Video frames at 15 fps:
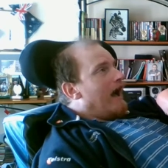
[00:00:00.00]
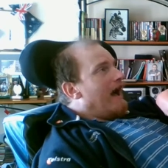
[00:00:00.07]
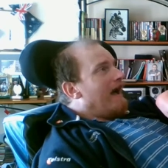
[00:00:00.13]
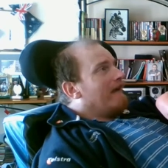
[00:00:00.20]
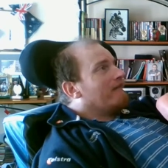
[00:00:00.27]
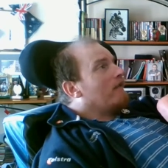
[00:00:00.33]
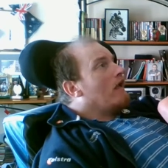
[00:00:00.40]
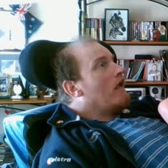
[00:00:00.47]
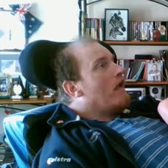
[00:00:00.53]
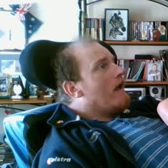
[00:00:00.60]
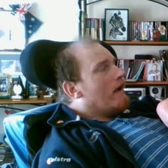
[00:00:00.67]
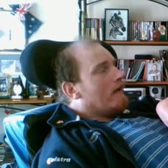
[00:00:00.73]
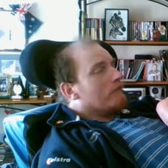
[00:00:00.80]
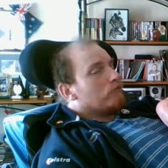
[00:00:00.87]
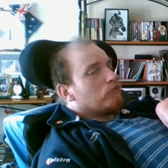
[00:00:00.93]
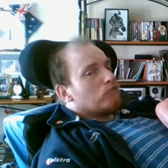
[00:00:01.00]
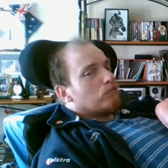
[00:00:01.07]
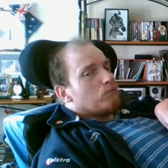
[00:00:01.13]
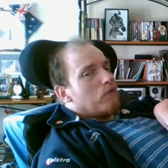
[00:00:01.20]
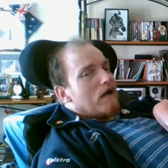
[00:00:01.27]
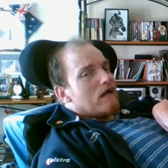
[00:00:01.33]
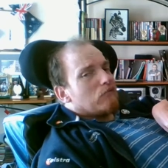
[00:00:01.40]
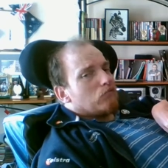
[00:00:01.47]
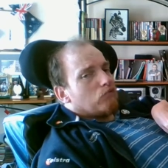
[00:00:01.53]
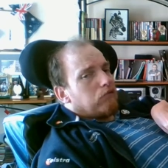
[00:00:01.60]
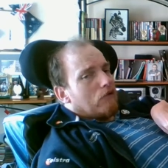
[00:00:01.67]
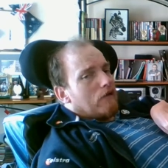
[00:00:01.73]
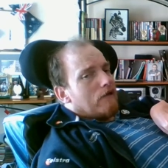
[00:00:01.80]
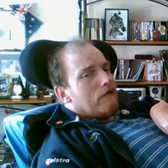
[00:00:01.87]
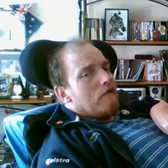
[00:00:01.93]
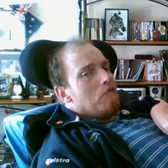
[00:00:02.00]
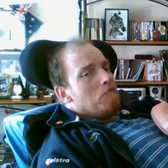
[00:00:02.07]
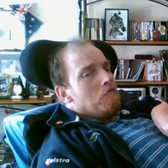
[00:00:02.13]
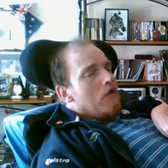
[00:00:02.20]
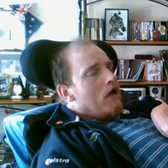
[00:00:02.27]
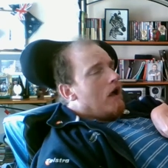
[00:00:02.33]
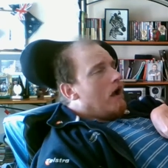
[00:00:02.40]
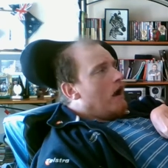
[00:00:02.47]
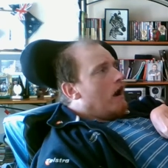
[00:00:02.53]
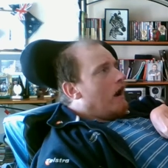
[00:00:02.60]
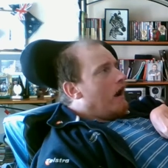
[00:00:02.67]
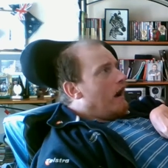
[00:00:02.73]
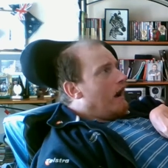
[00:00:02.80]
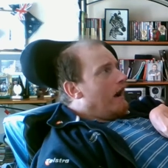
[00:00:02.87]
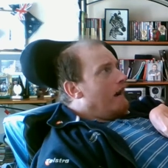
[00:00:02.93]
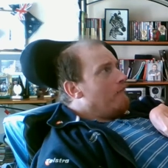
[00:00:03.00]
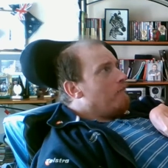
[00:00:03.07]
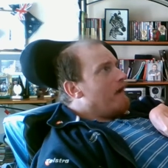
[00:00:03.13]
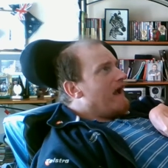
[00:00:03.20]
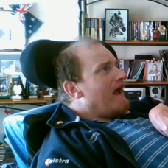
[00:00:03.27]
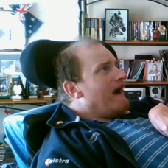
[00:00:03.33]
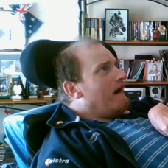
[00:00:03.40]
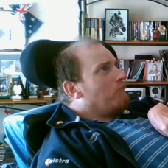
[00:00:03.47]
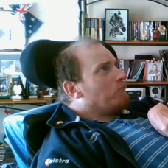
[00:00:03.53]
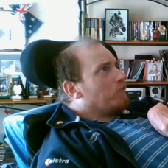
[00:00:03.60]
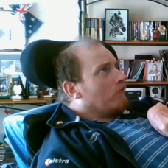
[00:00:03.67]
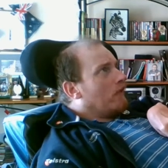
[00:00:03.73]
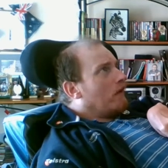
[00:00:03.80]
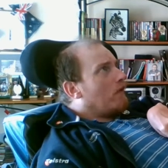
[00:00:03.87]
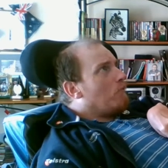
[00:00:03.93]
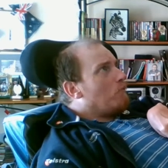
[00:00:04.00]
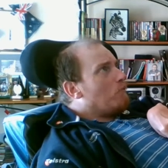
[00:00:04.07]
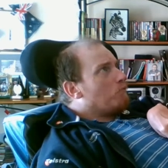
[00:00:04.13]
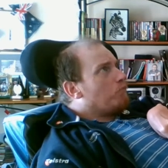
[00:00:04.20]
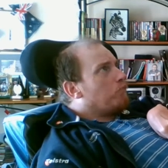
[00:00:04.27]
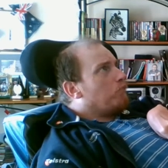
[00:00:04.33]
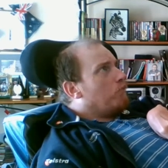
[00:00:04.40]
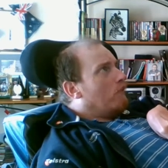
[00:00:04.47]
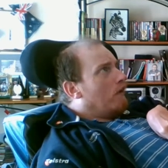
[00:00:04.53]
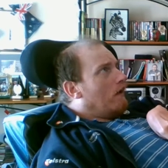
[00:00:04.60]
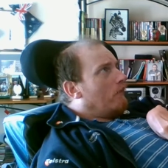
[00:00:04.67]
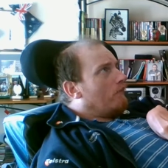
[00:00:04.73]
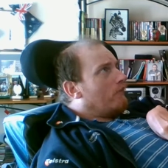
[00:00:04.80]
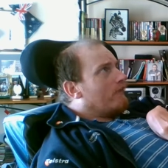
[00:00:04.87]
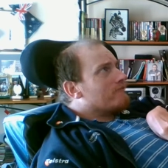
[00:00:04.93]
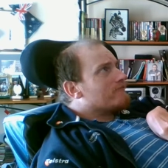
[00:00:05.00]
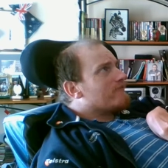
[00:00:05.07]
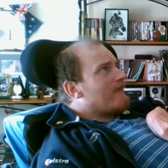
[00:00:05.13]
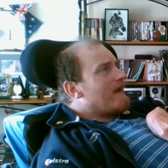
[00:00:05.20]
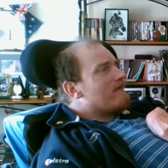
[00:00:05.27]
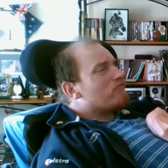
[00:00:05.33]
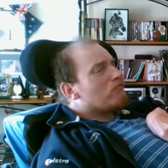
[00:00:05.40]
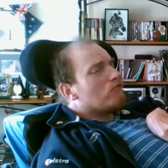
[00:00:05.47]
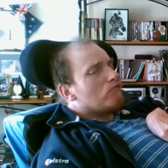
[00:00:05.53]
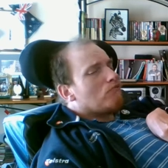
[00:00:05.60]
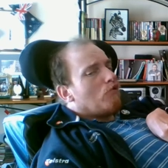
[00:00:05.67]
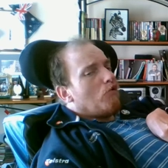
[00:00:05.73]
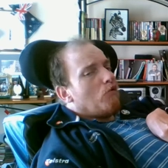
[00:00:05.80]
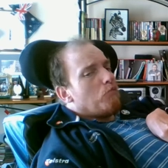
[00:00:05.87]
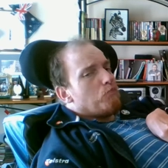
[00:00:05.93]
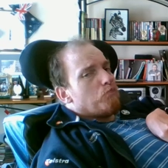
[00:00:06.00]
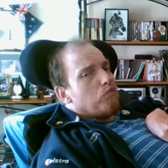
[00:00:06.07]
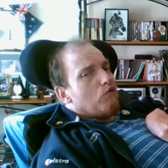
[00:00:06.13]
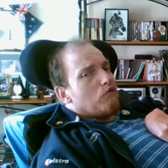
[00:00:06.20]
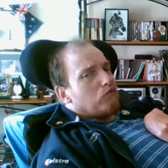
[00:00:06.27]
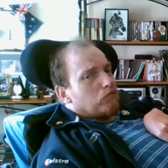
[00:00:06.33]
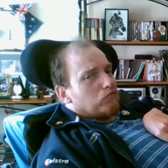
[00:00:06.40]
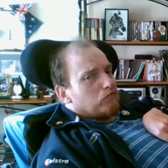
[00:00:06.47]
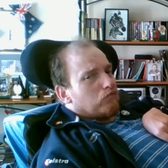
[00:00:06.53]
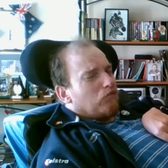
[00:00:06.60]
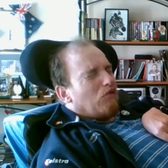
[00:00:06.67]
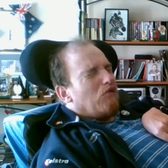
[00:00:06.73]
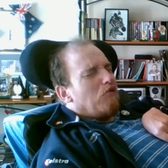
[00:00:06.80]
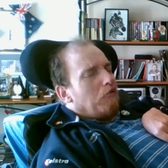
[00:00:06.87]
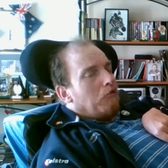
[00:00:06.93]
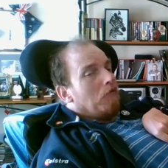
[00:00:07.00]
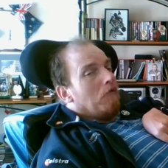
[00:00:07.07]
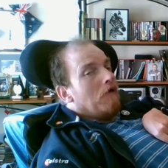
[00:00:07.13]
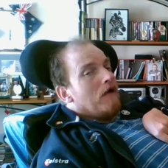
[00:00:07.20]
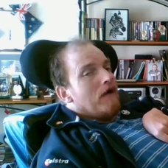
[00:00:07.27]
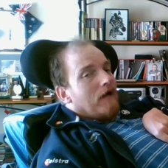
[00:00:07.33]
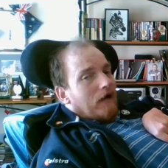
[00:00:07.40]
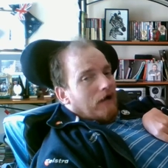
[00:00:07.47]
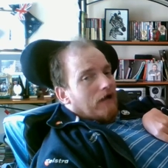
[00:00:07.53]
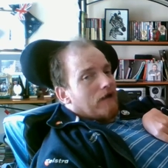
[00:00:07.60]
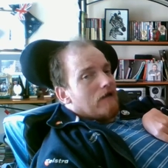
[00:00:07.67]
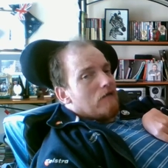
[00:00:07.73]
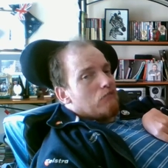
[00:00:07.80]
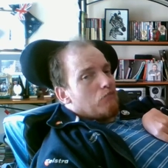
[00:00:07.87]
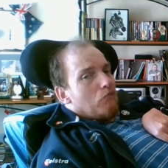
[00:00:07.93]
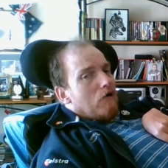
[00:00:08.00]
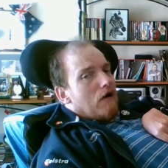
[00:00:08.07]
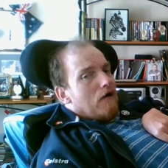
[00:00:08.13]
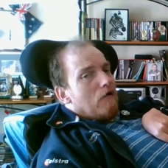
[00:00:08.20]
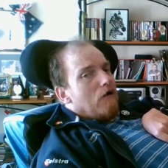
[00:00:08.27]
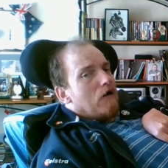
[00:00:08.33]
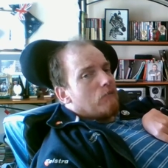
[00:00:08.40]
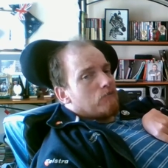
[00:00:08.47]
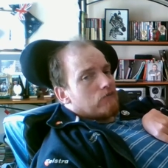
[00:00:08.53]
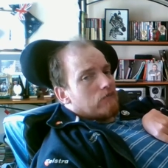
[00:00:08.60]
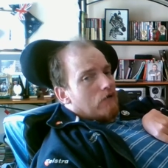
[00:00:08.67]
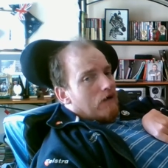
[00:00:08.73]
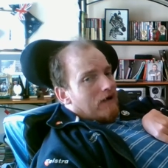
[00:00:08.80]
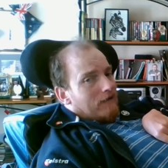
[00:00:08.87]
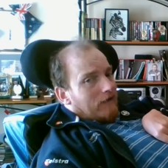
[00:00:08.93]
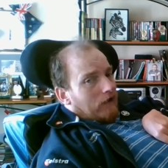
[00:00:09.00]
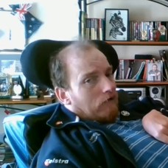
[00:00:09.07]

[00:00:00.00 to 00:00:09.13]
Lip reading: And especially out in the desert or bush too, here's my offside.